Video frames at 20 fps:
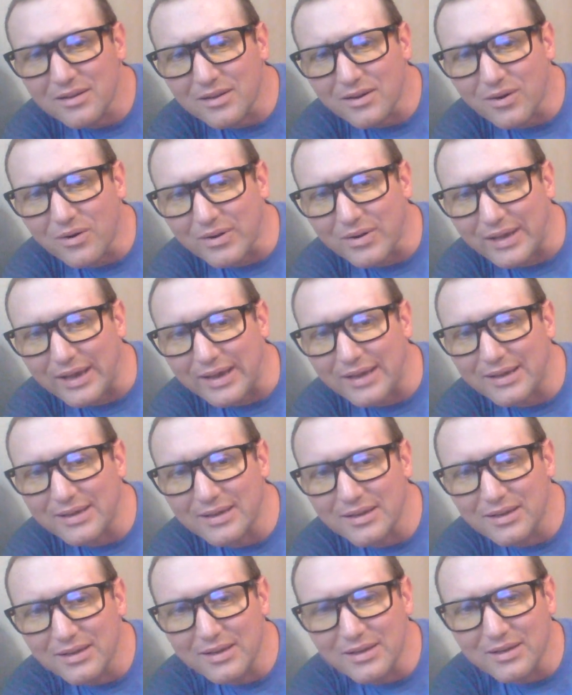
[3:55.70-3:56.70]
Okay,
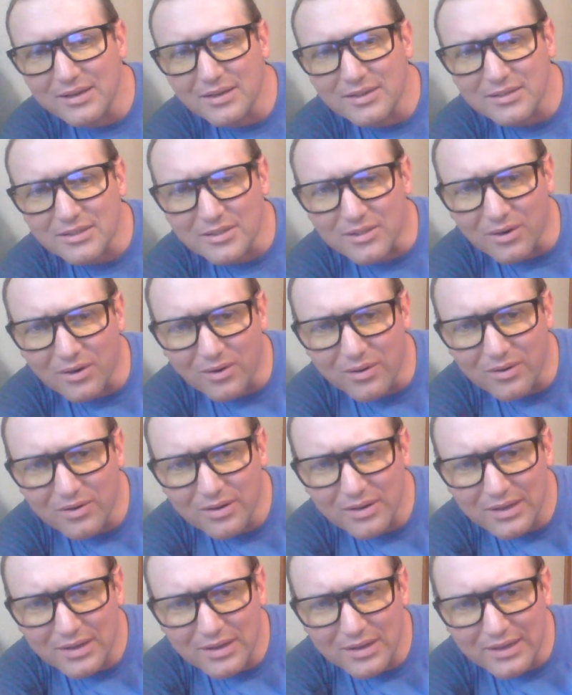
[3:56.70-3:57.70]
so
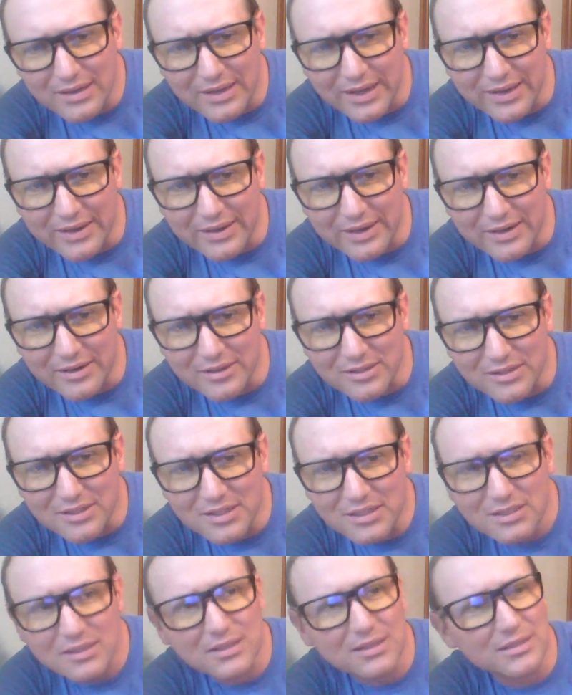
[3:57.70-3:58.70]
yeah, you got your,
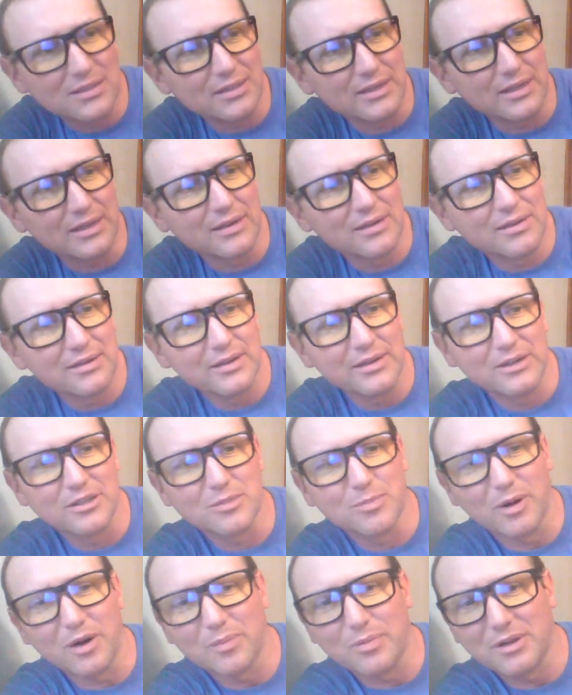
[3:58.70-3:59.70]
let's see, your
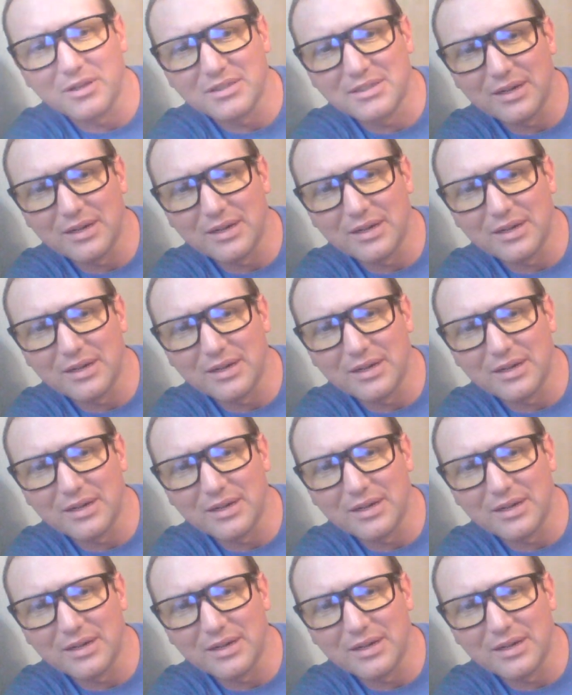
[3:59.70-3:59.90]
spark plugs